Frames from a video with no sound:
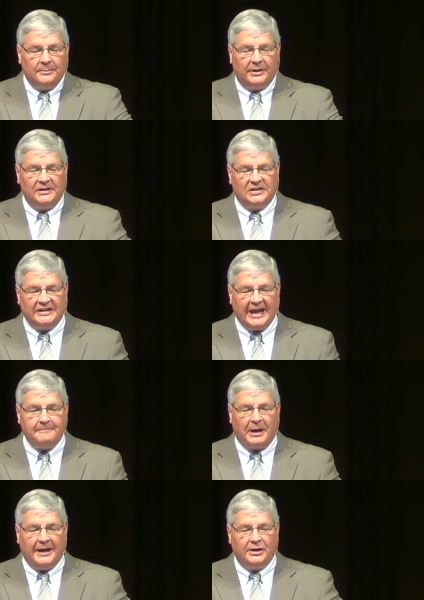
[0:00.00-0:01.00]
but
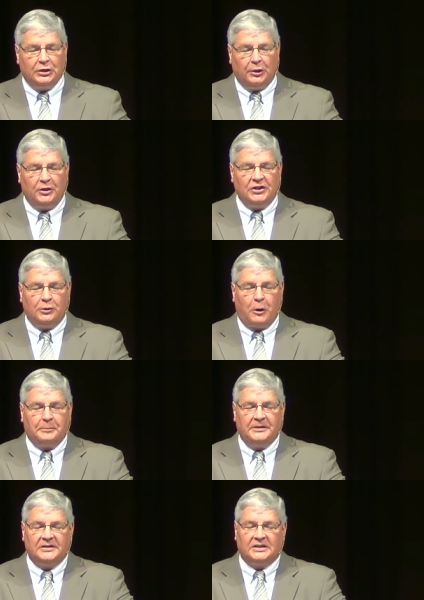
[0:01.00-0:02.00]
instead, by encouraging
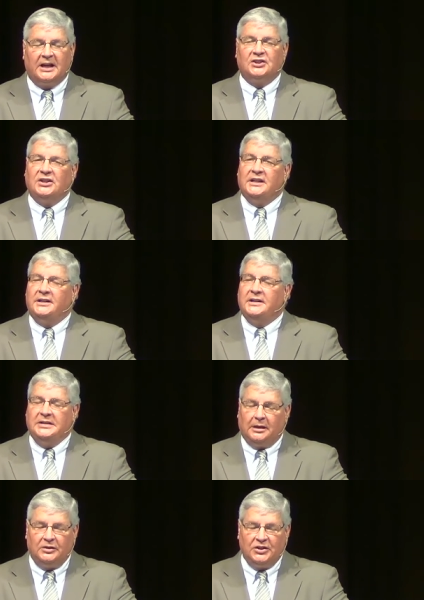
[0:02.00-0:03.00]
open discussion and
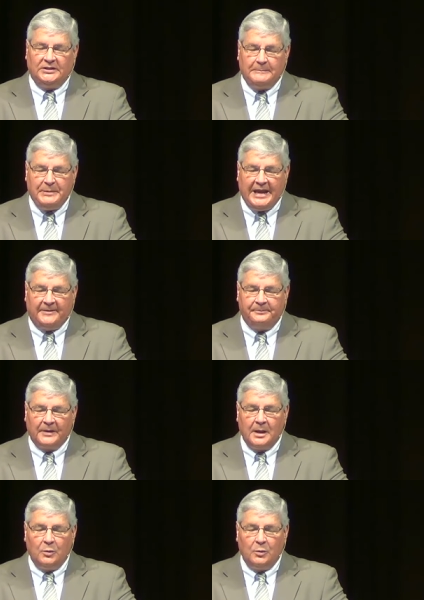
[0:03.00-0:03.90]
intelligent debate,